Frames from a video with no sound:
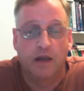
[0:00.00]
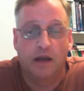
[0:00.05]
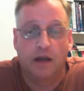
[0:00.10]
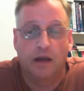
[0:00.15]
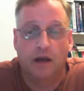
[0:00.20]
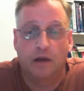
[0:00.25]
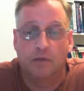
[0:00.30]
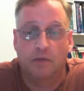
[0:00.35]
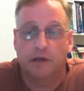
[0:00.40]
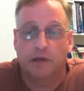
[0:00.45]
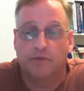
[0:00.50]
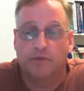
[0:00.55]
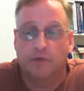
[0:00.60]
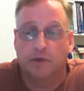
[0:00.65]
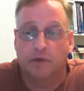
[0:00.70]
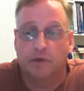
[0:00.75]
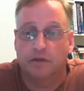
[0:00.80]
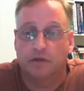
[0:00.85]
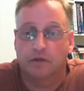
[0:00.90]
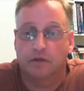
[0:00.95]
And if
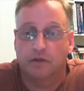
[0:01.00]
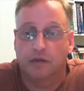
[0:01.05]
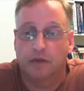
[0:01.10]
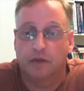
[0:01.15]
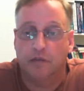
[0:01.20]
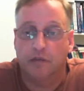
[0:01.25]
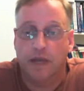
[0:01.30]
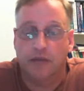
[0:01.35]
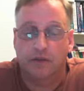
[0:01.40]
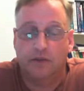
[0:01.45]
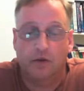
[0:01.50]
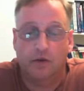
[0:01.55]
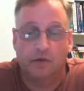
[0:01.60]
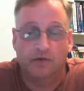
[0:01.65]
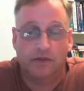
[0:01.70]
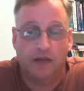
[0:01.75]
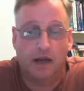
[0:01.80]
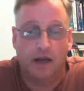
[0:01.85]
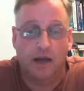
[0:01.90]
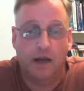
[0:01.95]
you can make
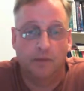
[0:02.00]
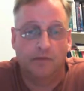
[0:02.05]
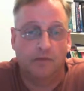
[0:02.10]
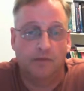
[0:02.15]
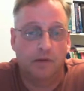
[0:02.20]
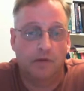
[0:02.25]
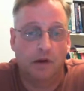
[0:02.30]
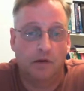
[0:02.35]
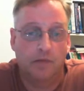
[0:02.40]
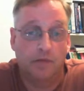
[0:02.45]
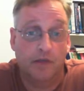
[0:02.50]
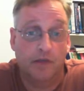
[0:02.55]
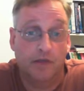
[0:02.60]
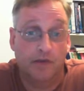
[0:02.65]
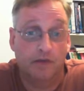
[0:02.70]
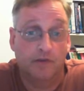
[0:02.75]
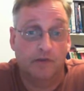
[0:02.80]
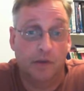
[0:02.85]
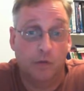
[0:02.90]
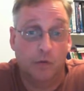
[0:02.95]
those times, they'll probably be
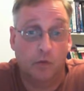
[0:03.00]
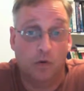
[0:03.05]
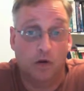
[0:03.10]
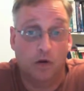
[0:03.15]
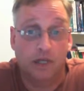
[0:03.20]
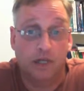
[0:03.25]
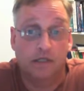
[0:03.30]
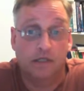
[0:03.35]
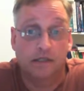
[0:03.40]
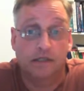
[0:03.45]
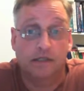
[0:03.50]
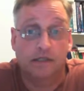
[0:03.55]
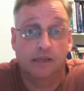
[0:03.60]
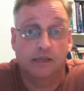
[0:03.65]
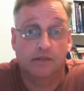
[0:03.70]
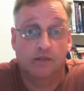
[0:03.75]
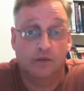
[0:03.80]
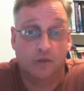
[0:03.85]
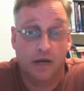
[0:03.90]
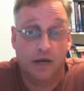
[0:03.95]
Thursday mornings.
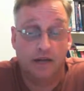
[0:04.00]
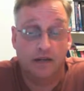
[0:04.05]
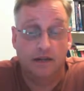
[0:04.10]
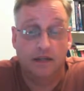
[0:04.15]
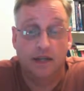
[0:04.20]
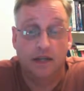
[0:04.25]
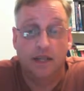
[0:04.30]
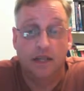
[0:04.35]
That's great.